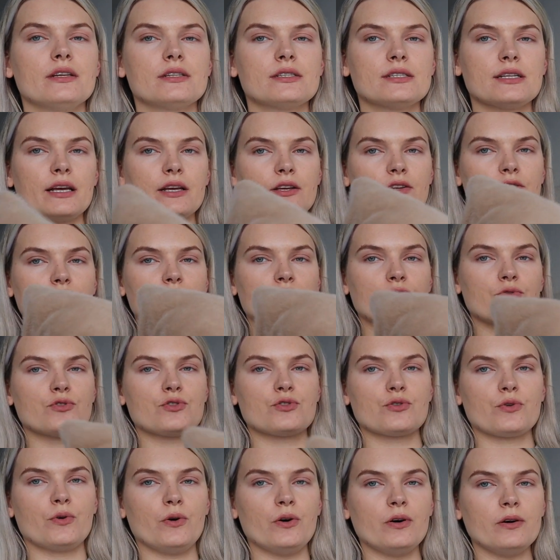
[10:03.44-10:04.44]
this like
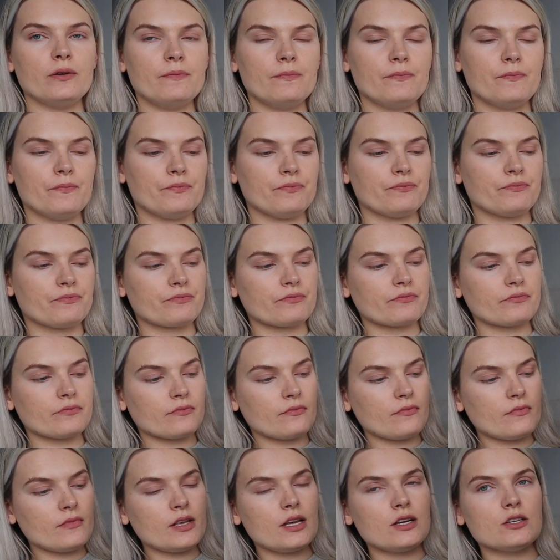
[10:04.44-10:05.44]
neutral,
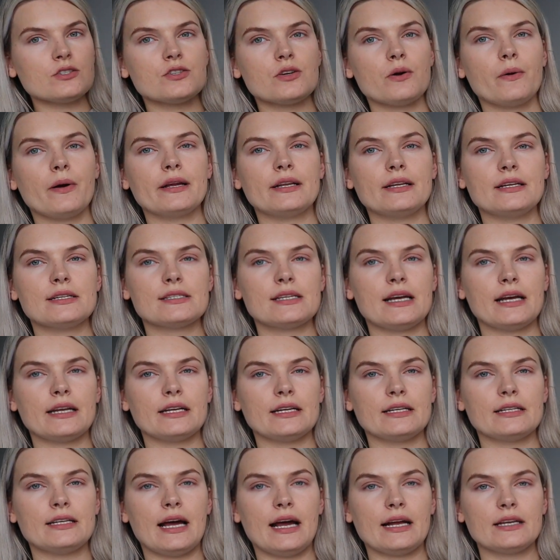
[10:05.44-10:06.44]
so I
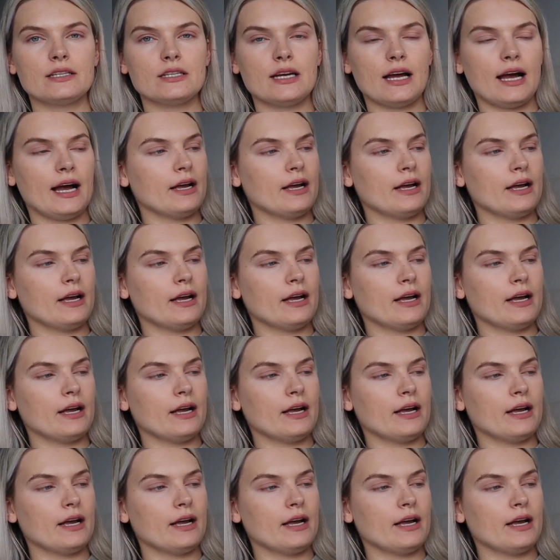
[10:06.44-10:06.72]
decided that